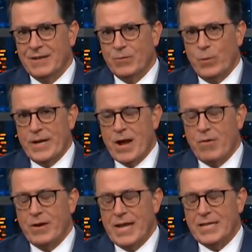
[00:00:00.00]
We
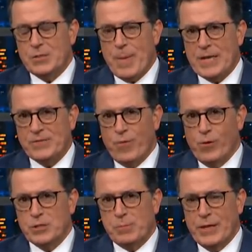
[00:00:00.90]
don't need Space
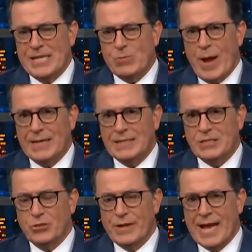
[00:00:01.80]
Force. Please wait
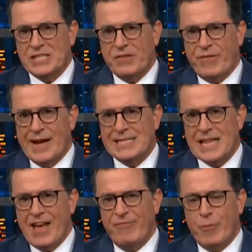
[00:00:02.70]
until NASA finds
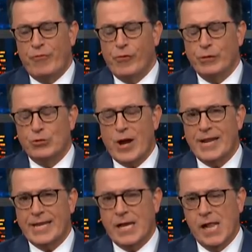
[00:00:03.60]
life before you try to
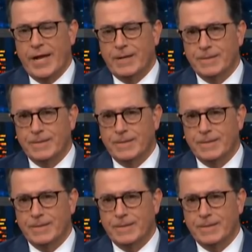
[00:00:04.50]
kill it.